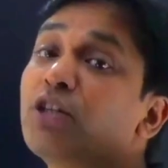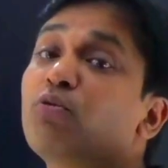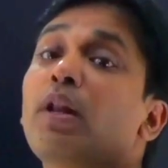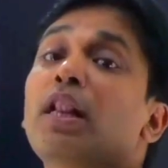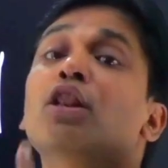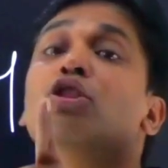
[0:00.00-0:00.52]
it
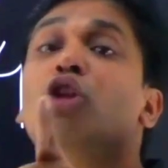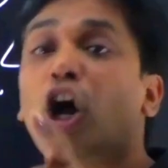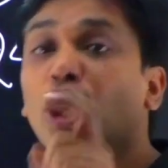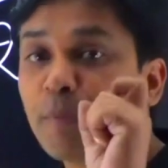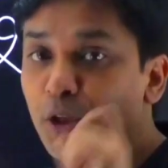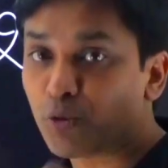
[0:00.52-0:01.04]
will
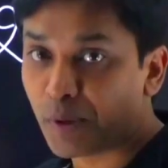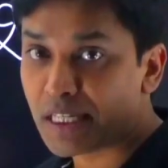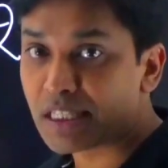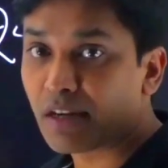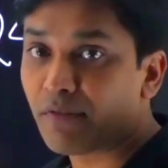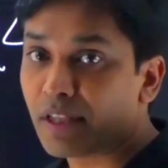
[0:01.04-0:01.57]
not be
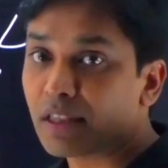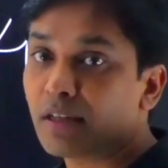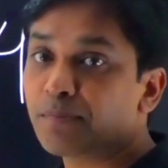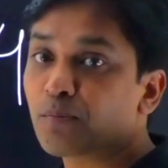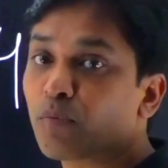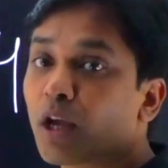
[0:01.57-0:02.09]
27.
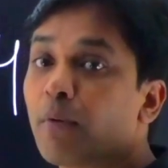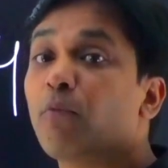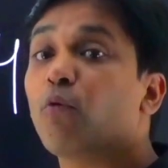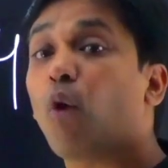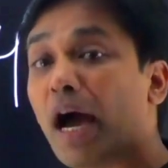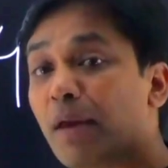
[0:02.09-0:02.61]

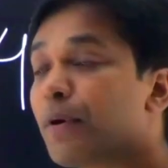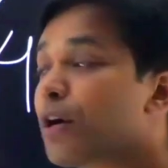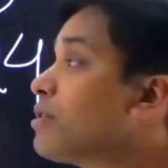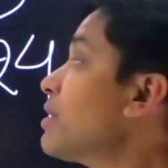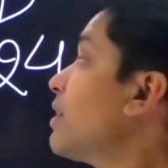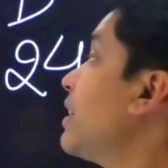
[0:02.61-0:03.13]
Why?
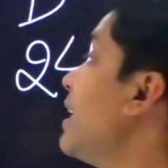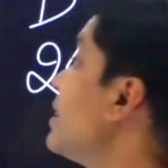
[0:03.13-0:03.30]
Because 3